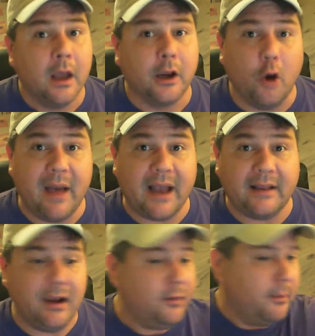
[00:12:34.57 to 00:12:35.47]
Go back
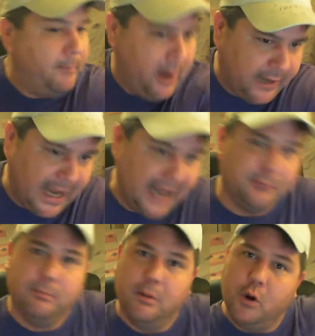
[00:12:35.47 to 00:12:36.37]
there, the
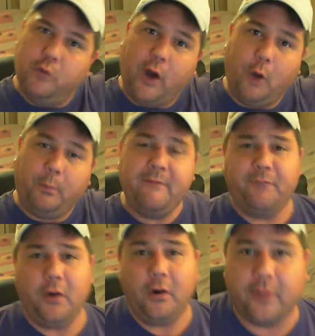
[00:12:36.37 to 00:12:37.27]
barricades moved open
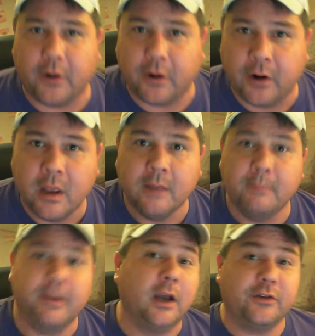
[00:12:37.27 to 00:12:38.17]
further
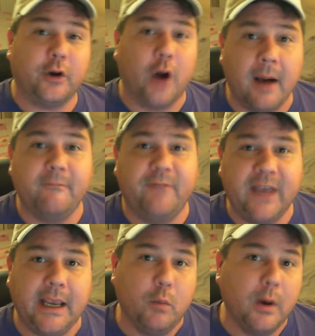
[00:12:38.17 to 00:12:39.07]
because their
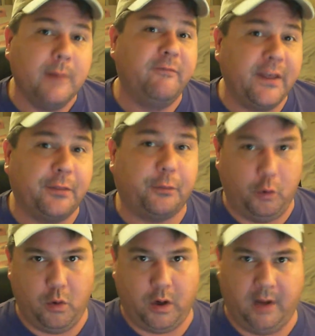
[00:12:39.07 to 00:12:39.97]
Humvee wouldn't fit
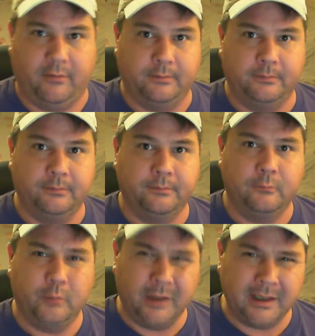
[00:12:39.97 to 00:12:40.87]
through one of them.
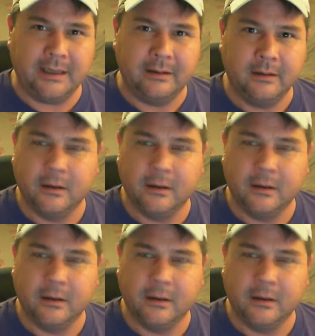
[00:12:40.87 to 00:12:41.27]
Really?